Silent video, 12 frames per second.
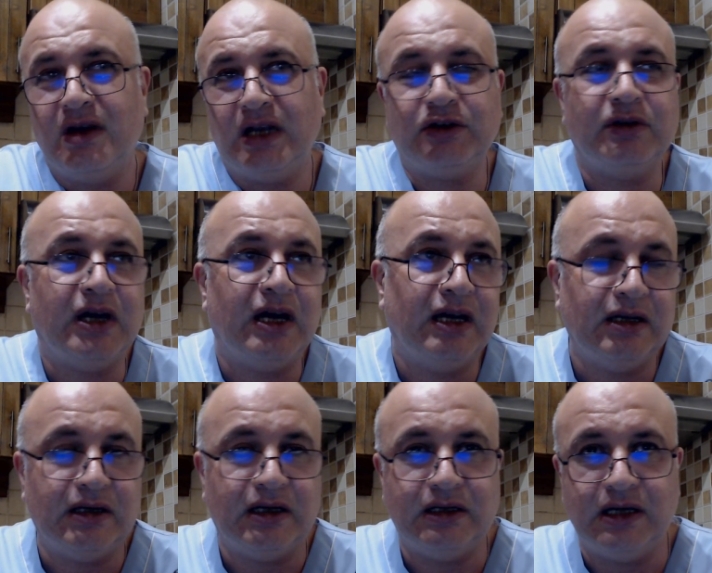actually i
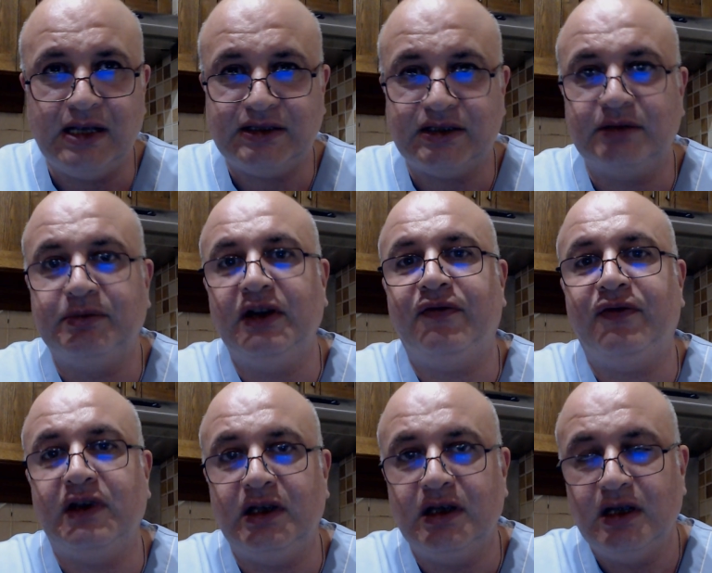answered
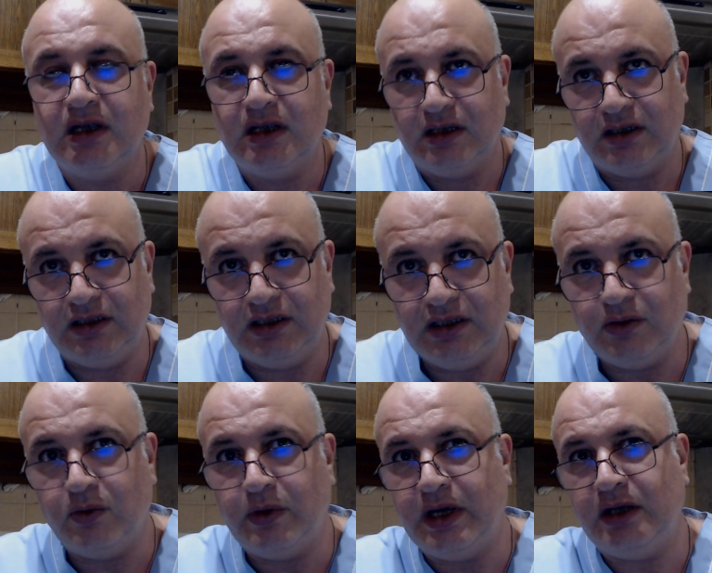briefly in
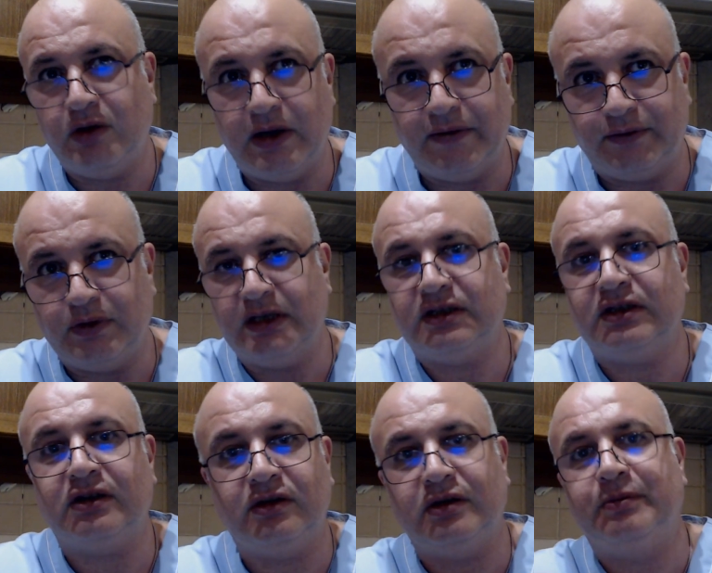the way you have to
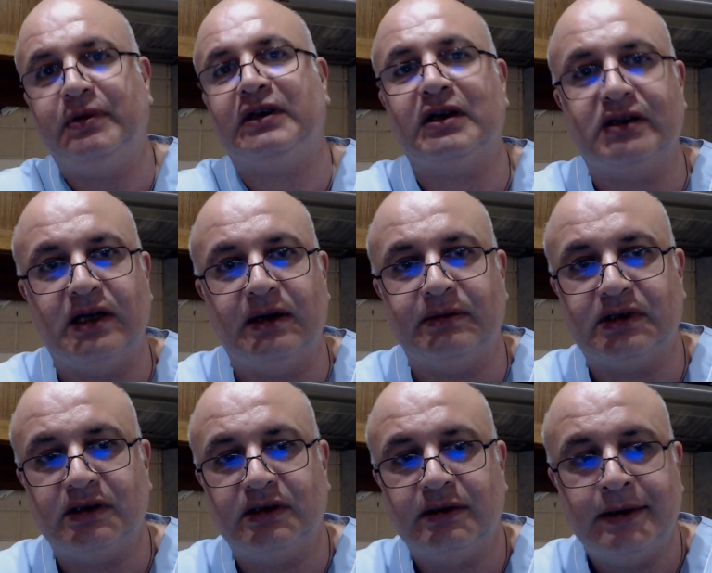answer on the big
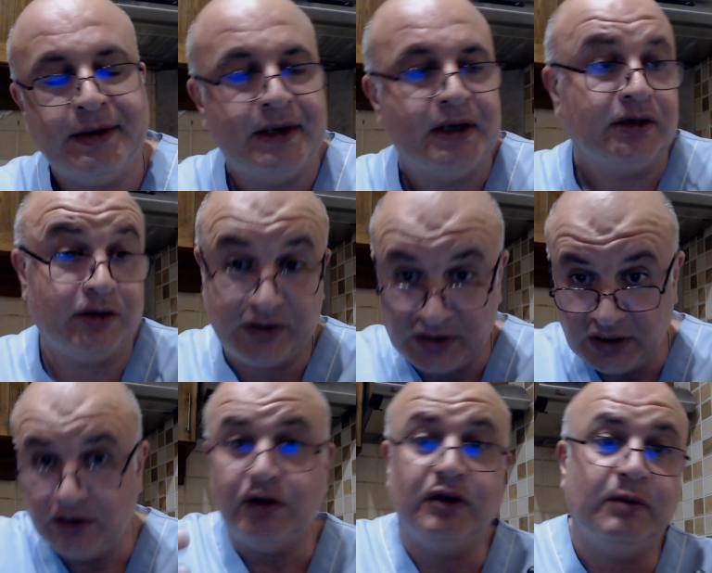exams so
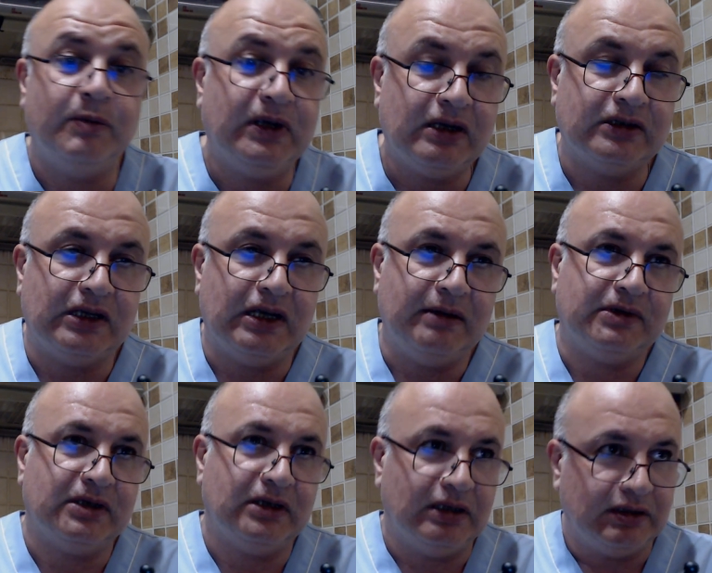see you in the big
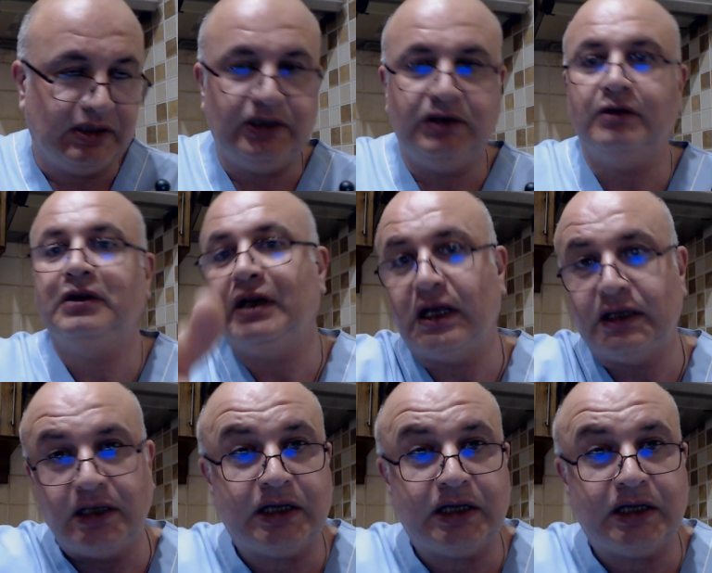exams and see you in another